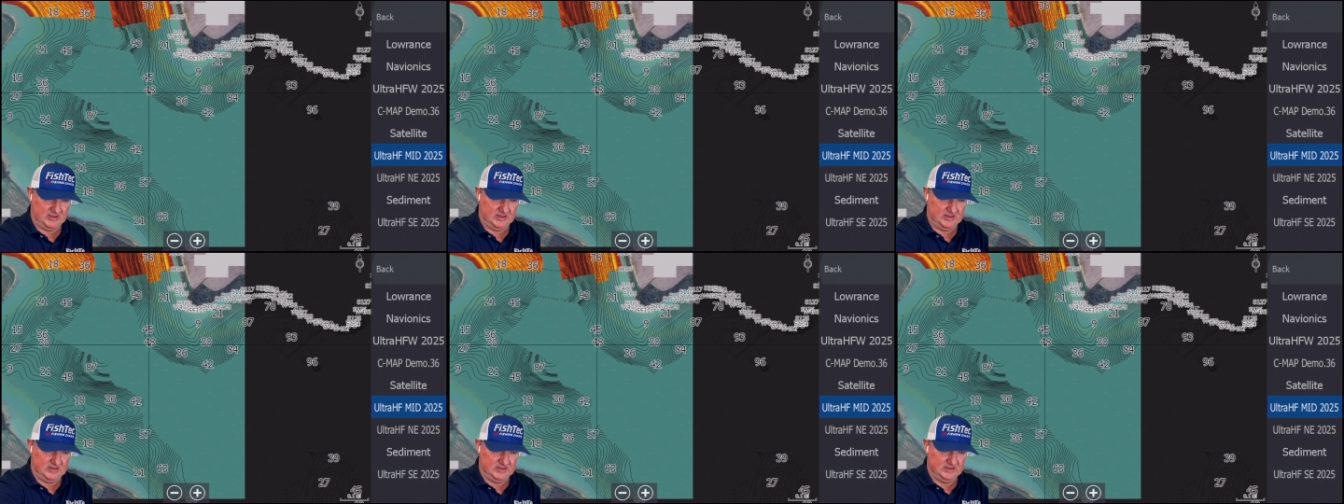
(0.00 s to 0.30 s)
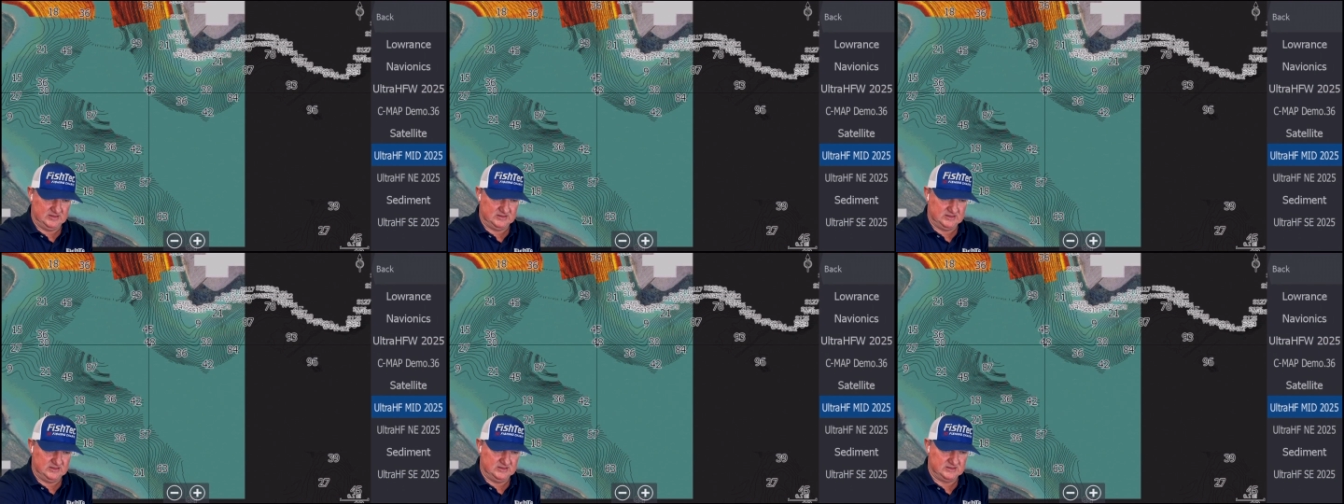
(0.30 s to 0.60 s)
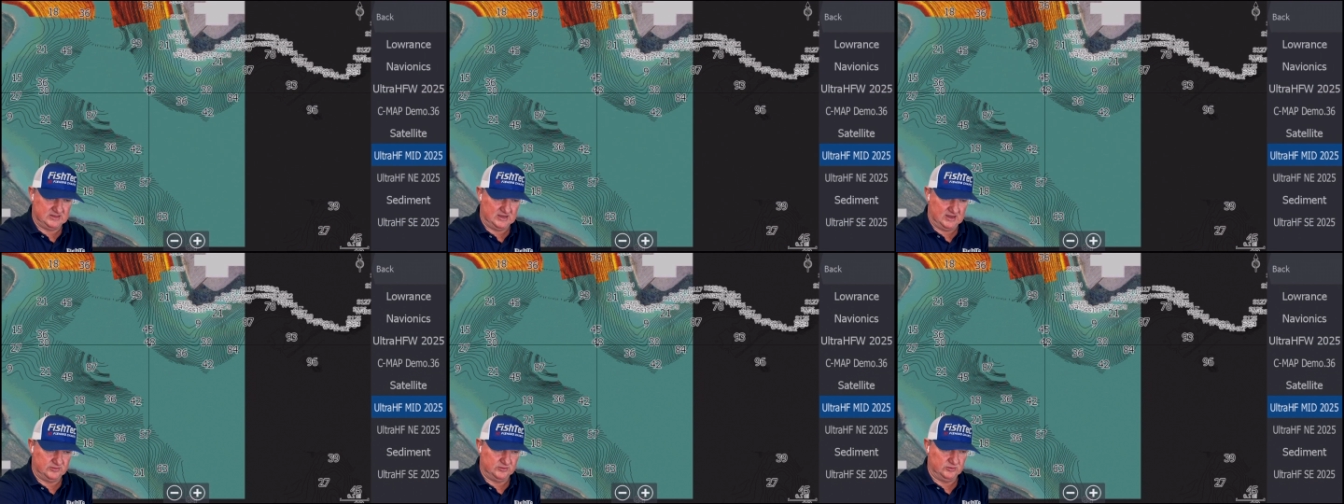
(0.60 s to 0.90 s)
This
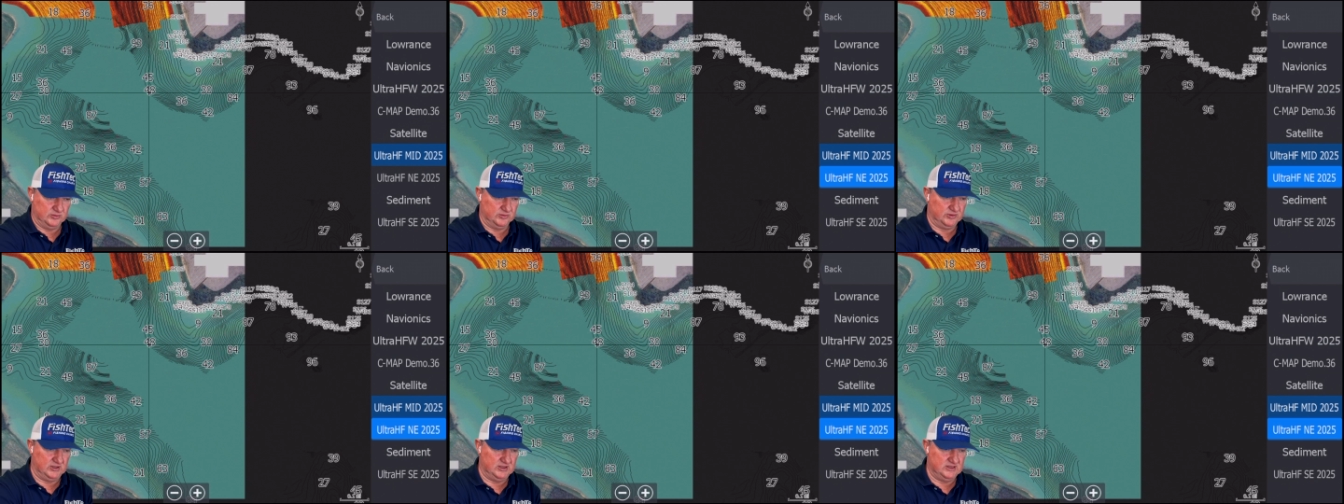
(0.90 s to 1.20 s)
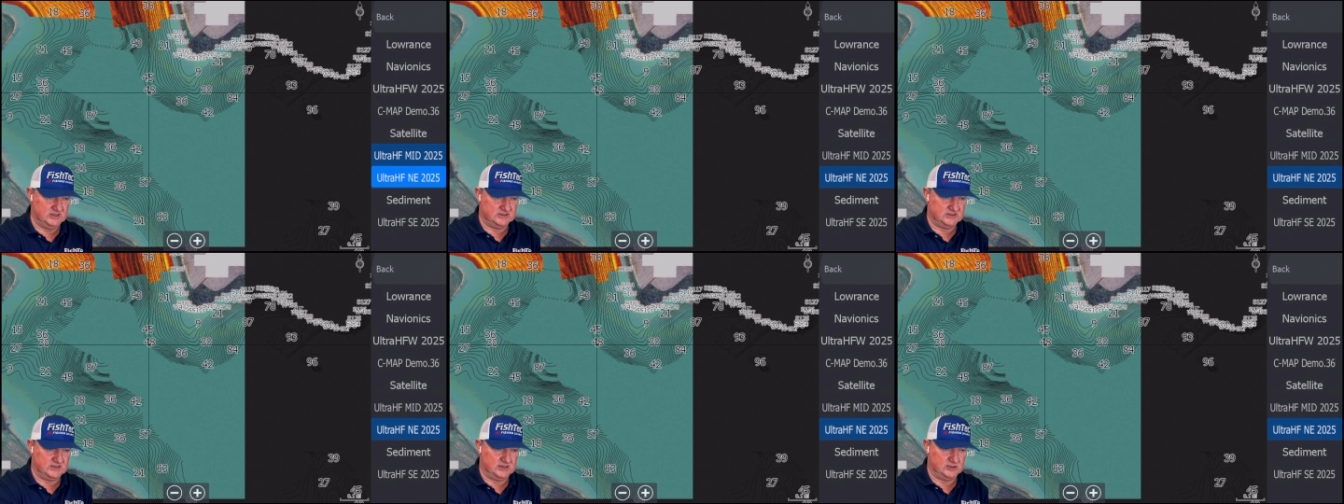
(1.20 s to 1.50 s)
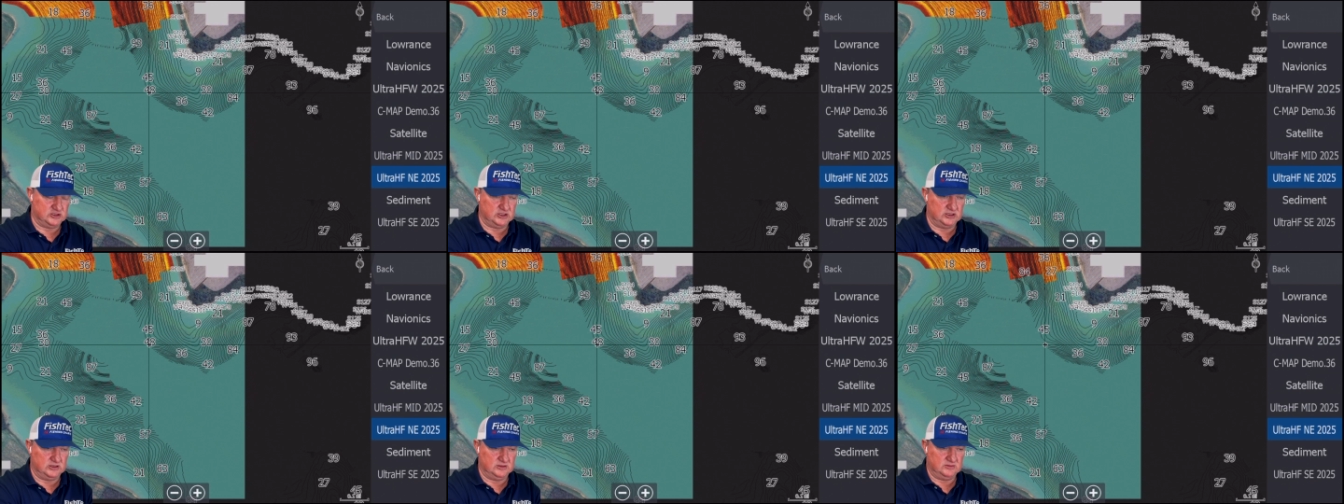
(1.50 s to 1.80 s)
is our northeast
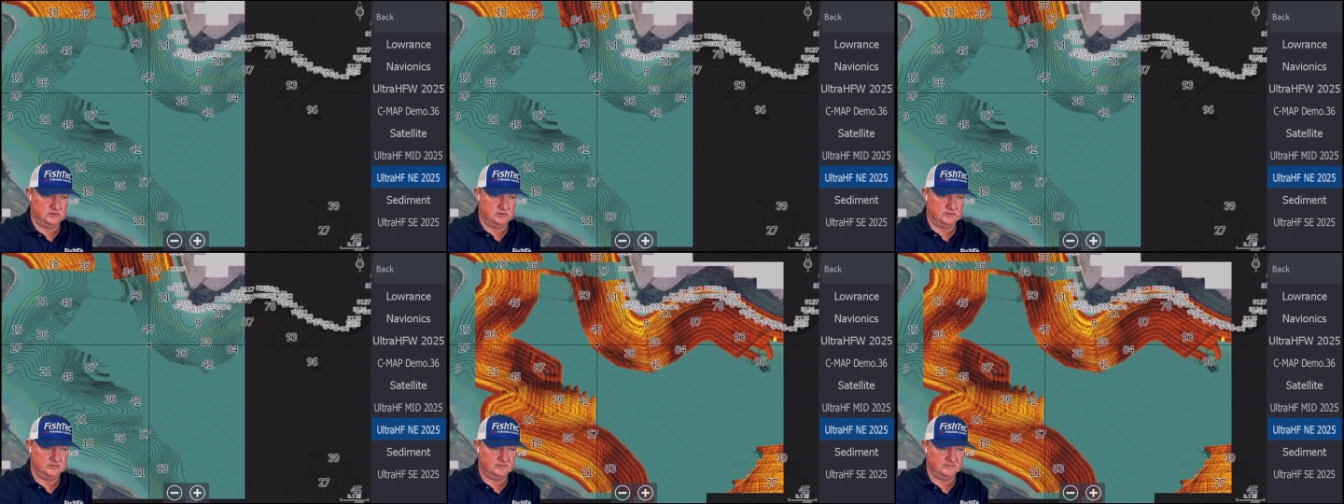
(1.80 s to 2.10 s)
section.